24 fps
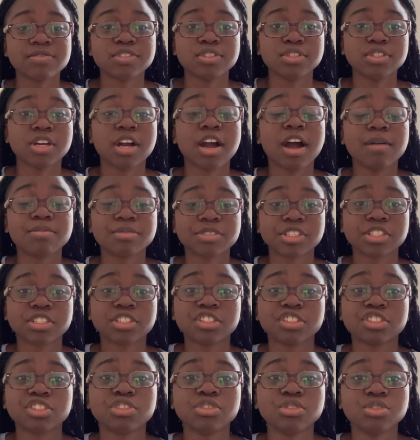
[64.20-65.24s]
you the option
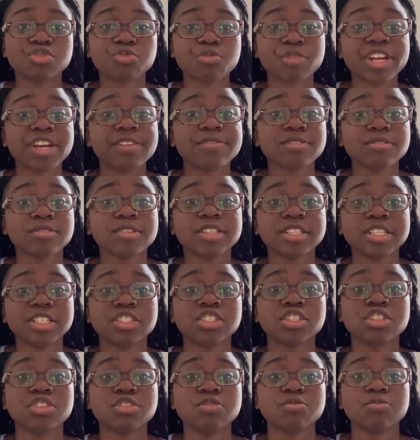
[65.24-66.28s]
to choose whatever
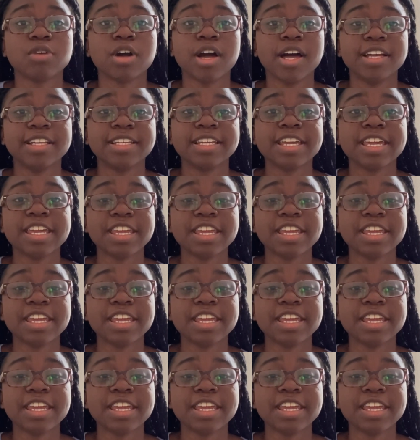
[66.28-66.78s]
religion you want,